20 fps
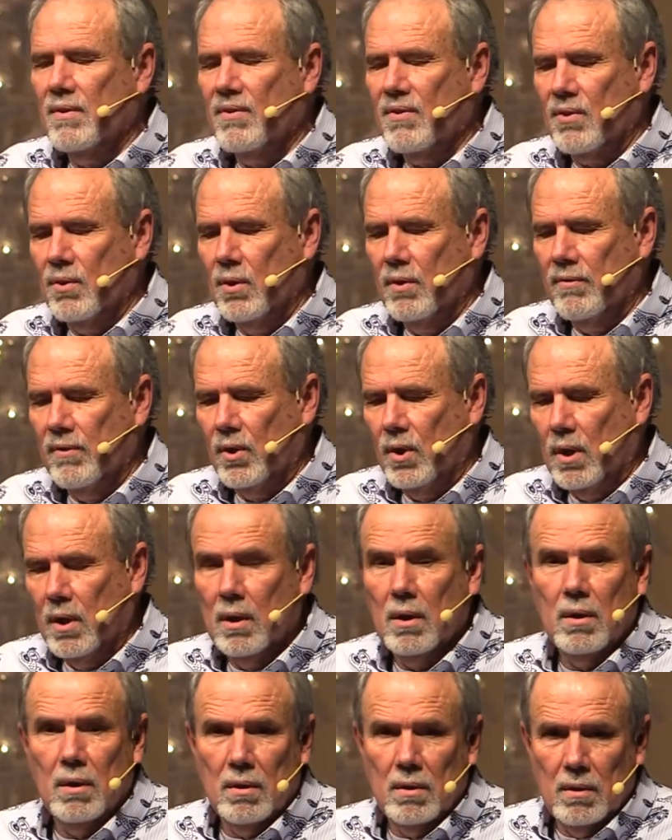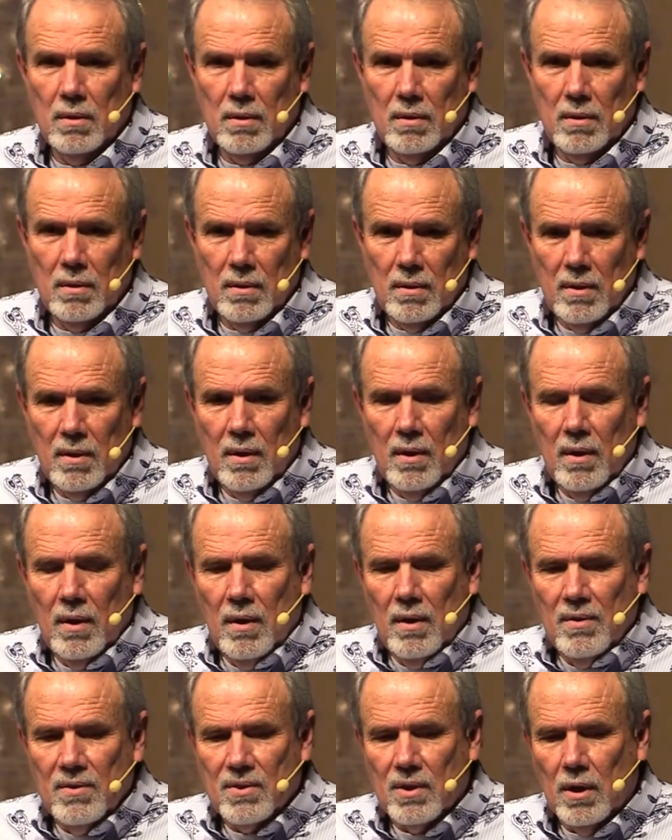server.
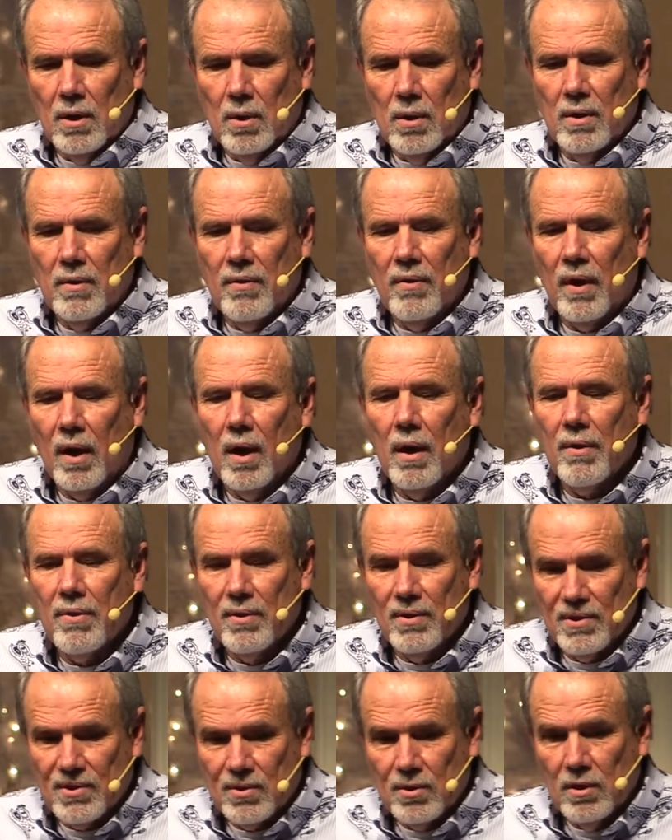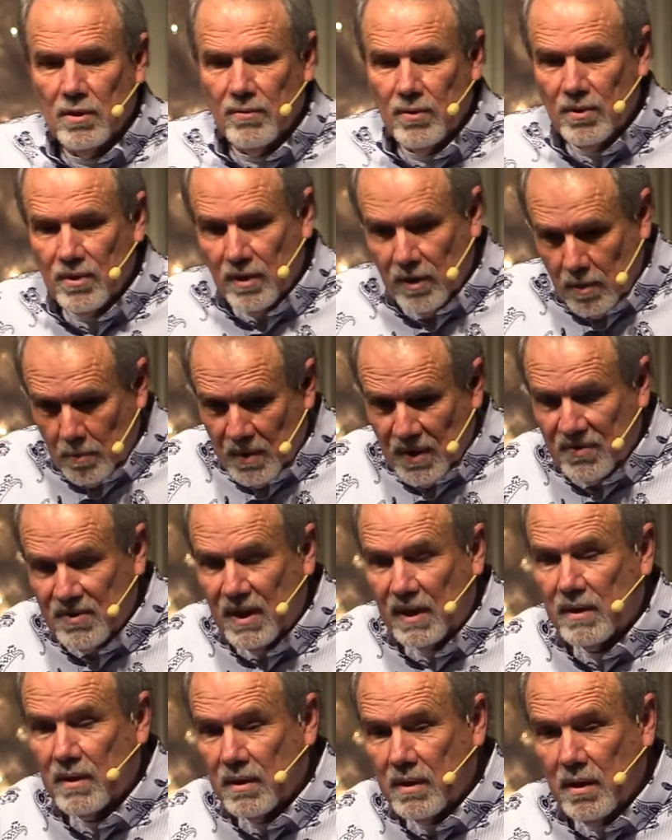So the other server that had been
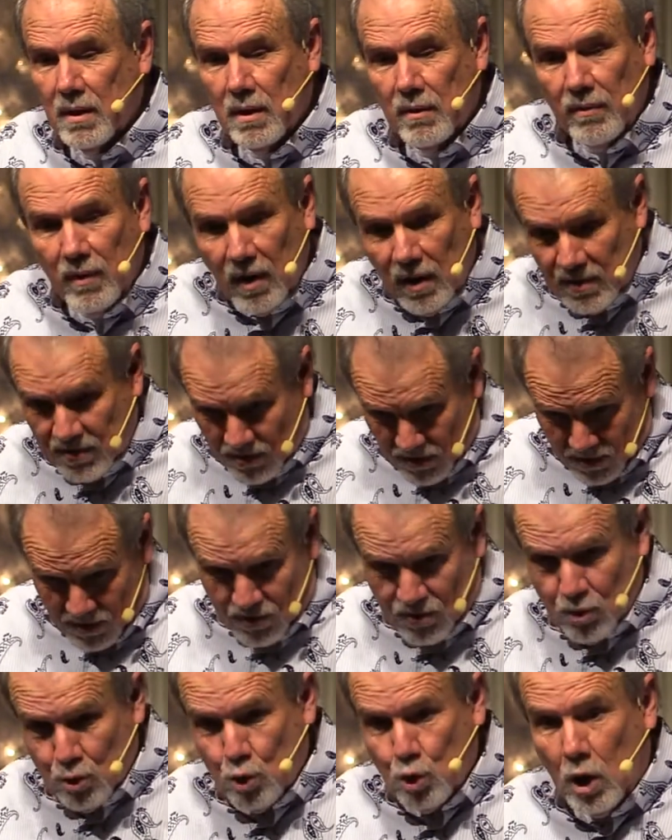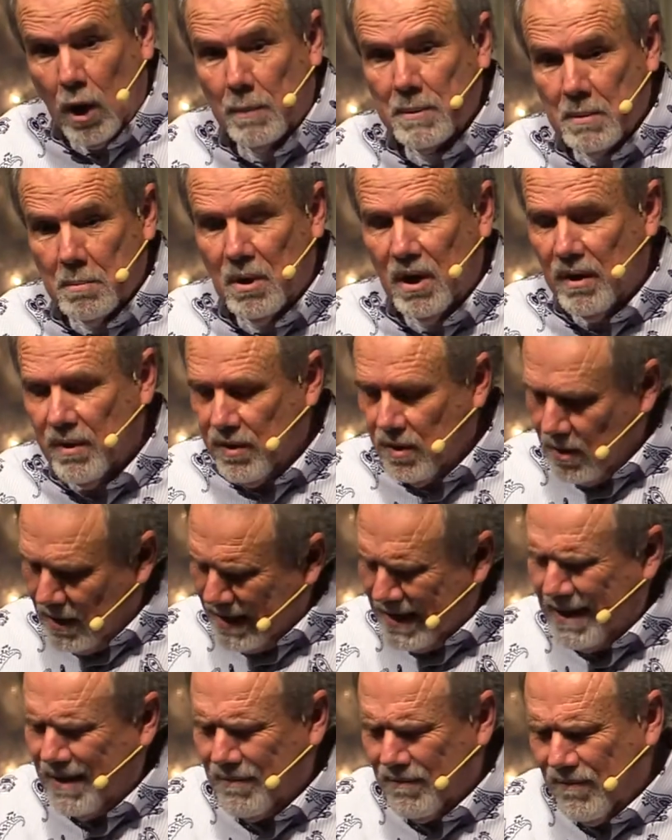taking care of us just dropped by there. I
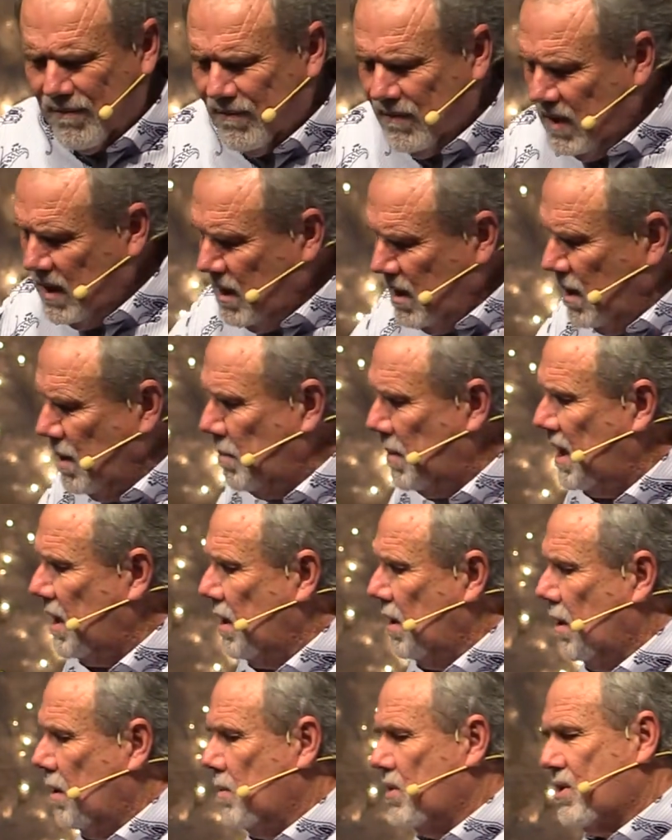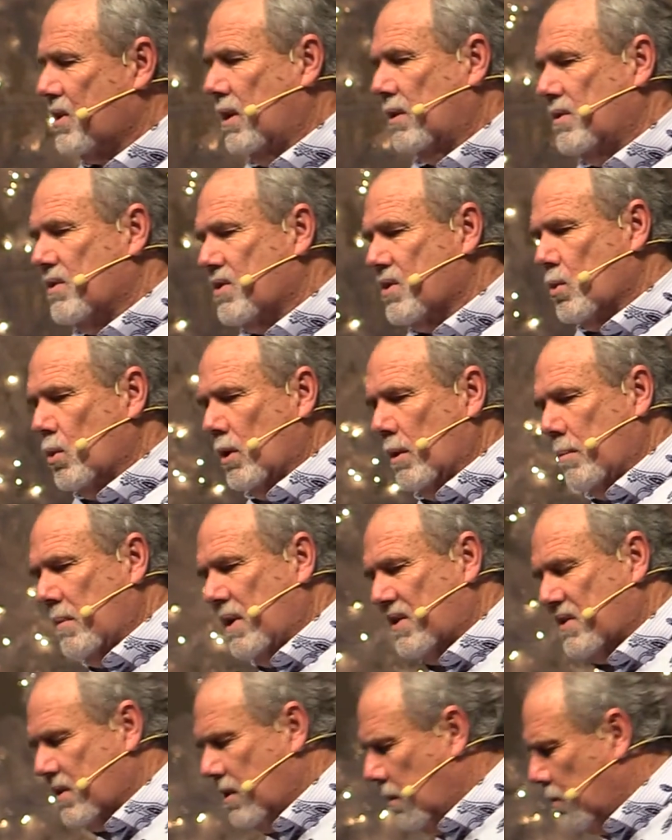get it, and I almost got the story
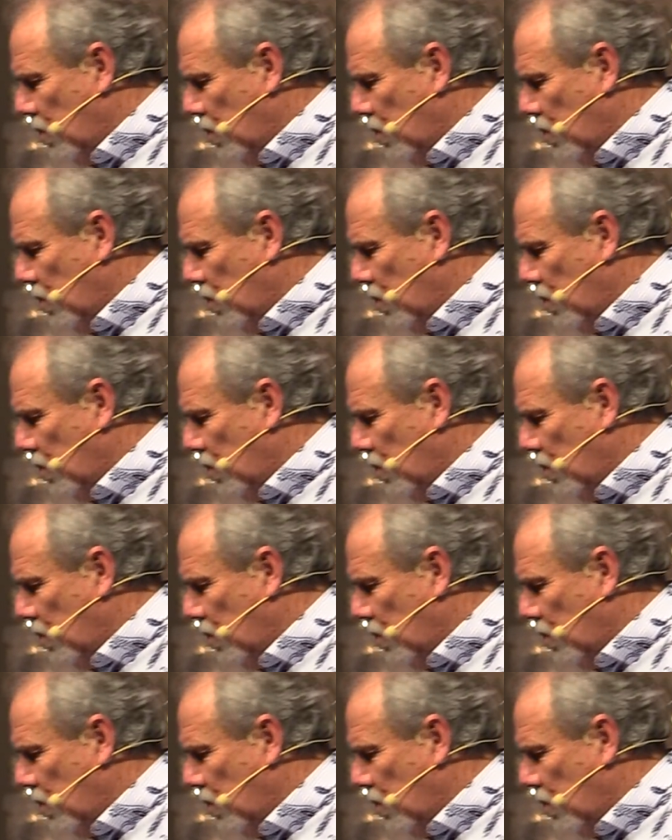messed up